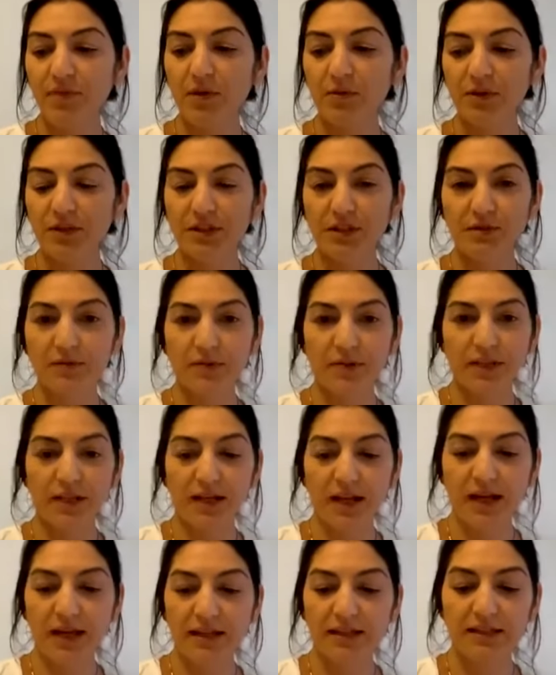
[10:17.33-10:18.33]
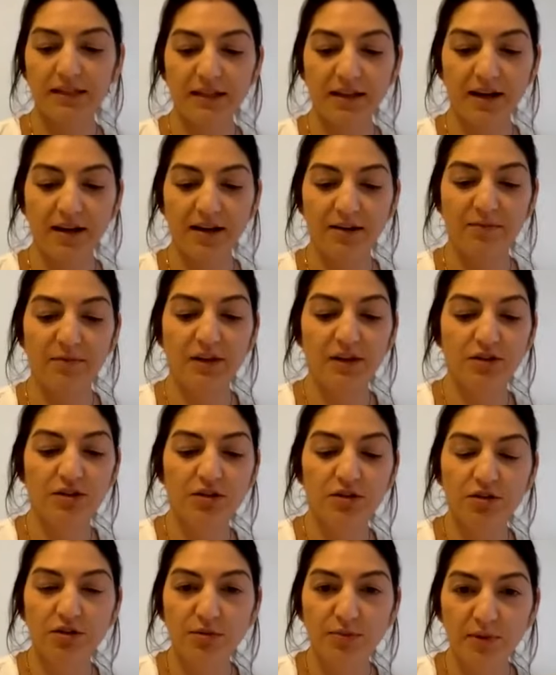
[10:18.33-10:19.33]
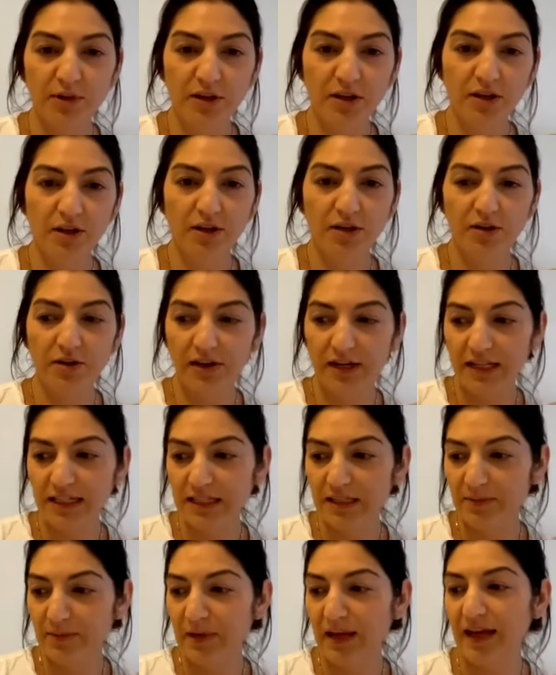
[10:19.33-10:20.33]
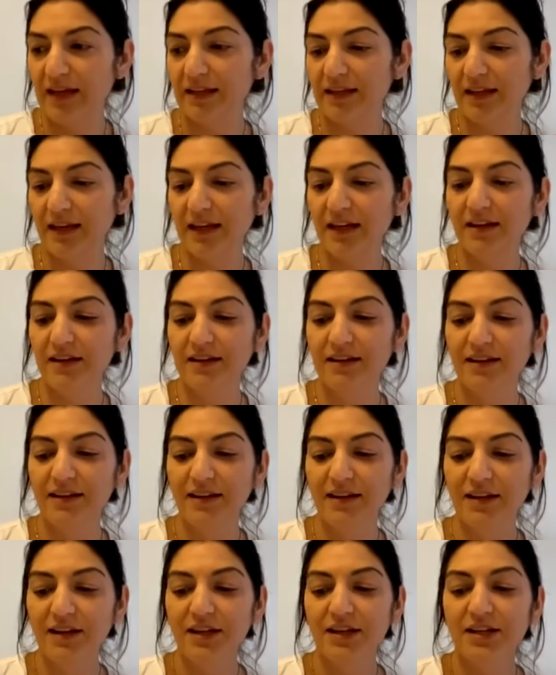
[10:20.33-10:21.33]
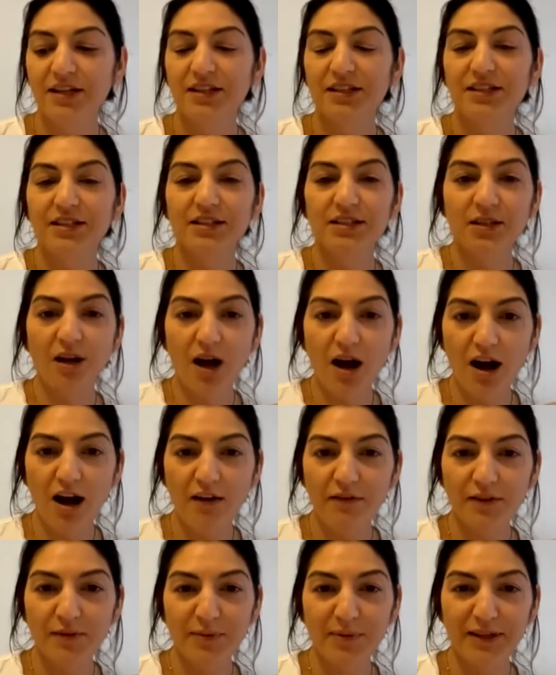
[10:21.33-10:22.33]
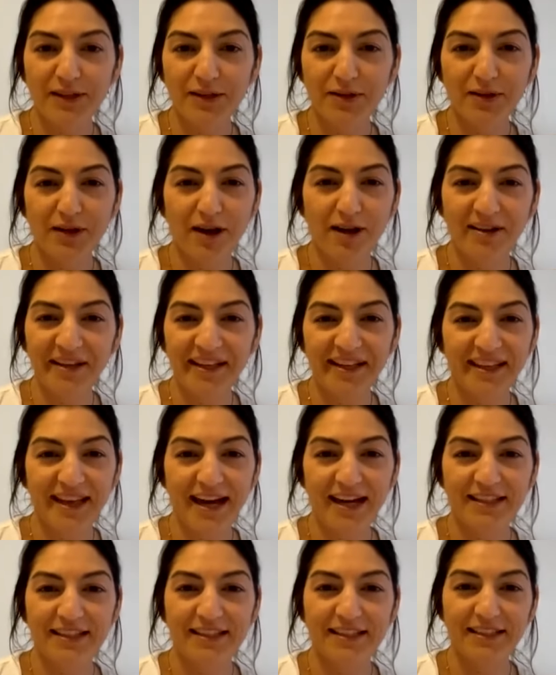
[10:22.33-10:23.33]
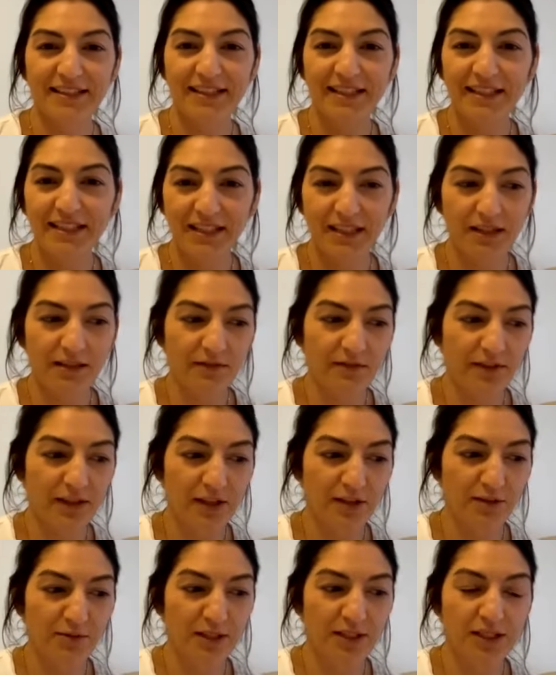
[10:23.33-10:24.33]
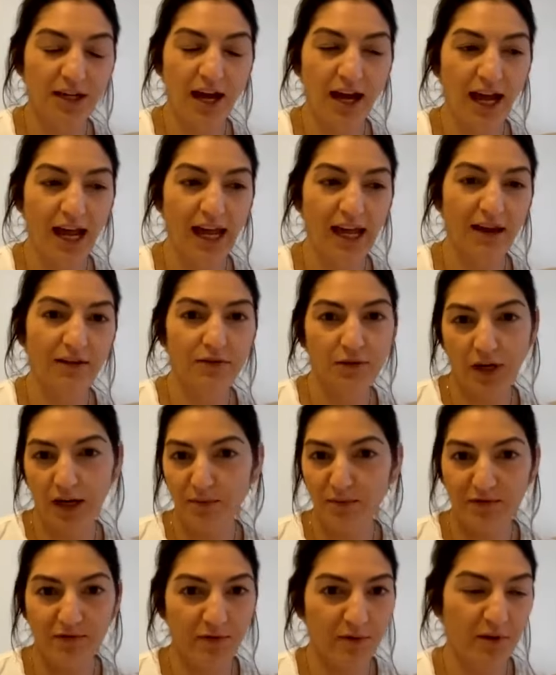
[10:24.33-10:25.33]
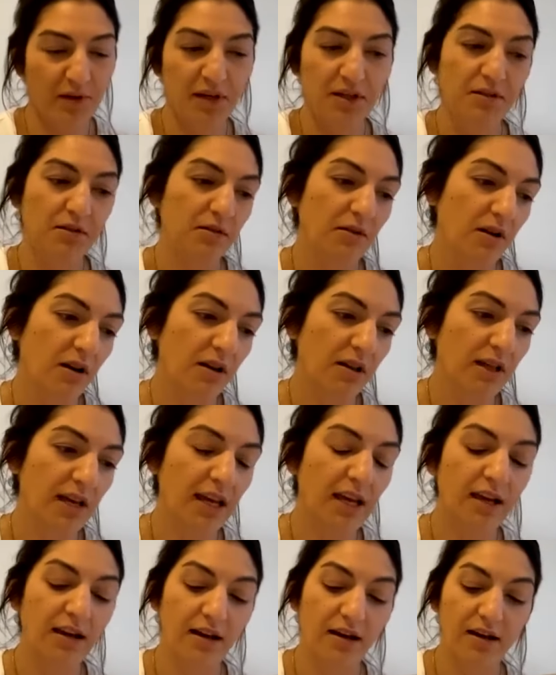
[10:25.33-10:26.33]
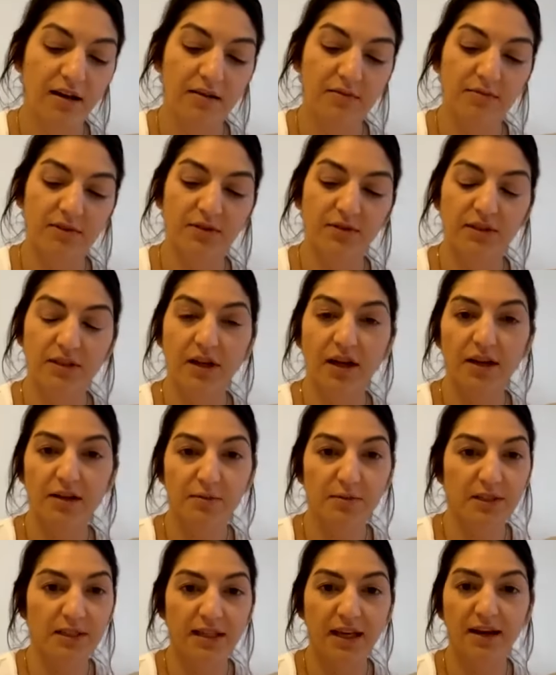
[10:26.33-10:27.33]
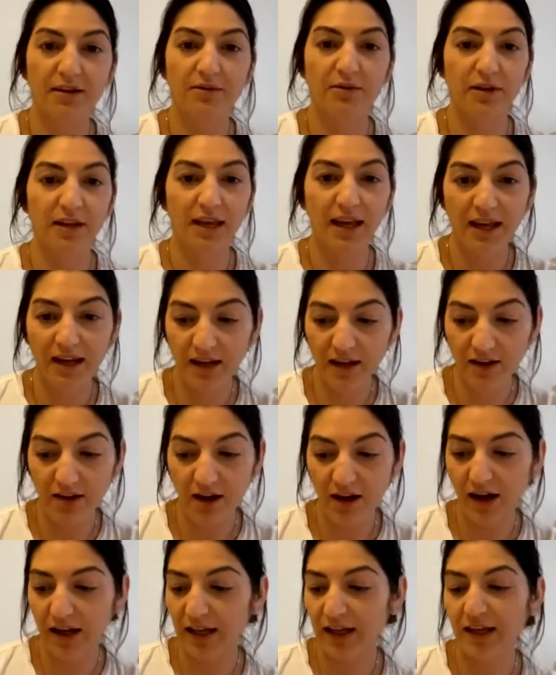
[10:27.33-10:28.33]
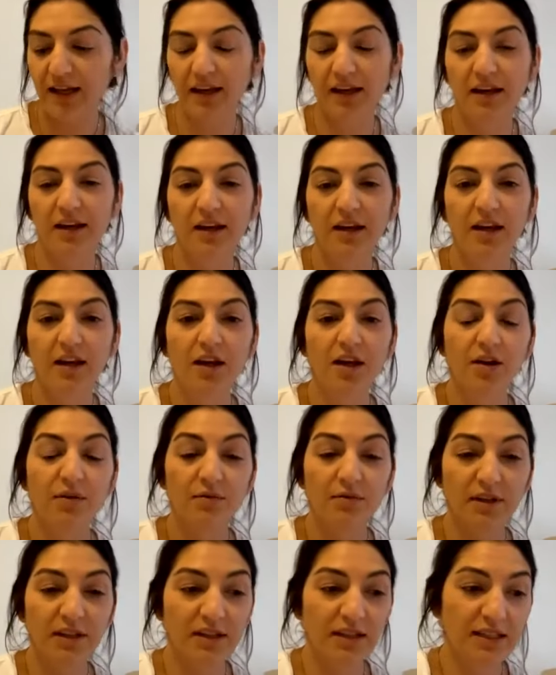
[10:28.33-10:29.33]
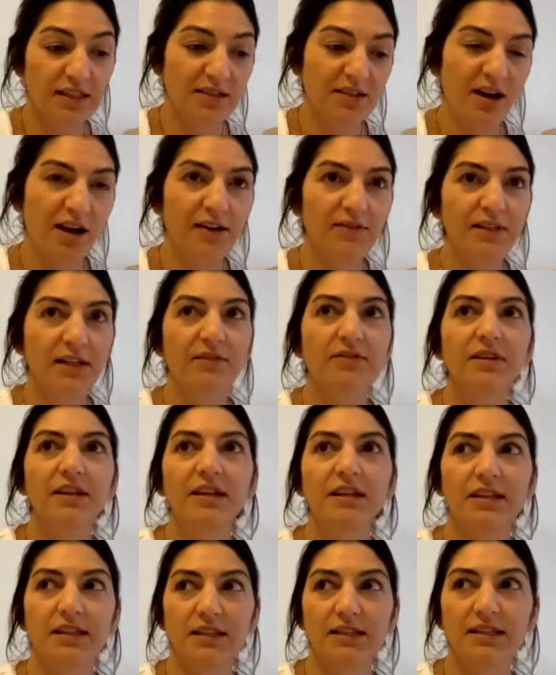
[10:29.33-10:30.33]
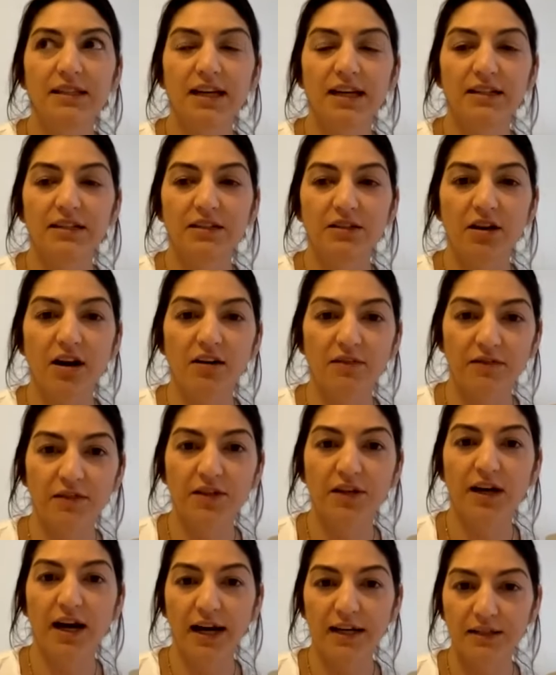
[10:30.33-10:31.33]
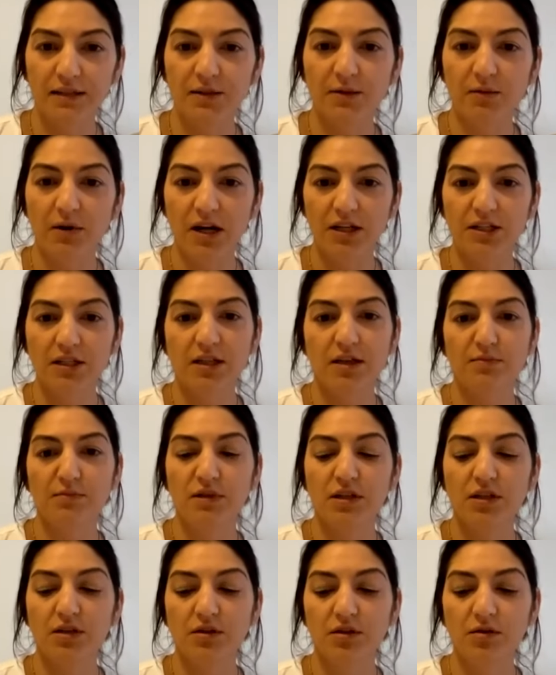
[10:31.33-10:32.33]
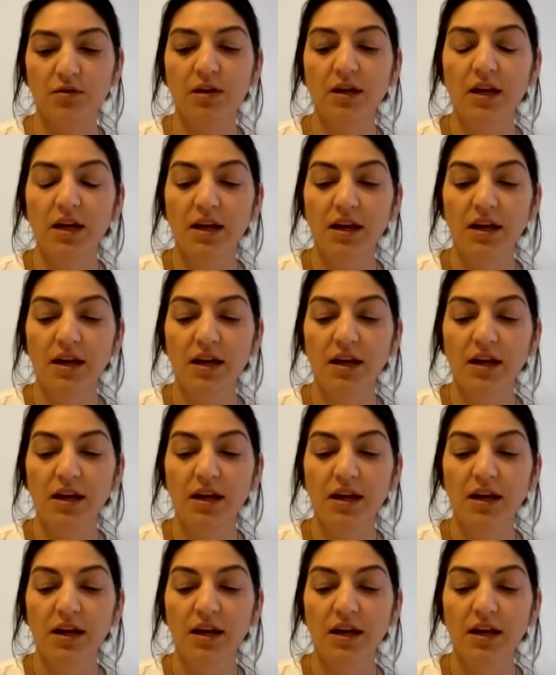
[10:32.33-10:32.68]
which is really nice. Um, they're super crisp and like soft, but they're not like that sateen feel, which I have tried before and do not like. Um, so it's 100% organic cotton really soft. I feel like these get softer as you wash them too.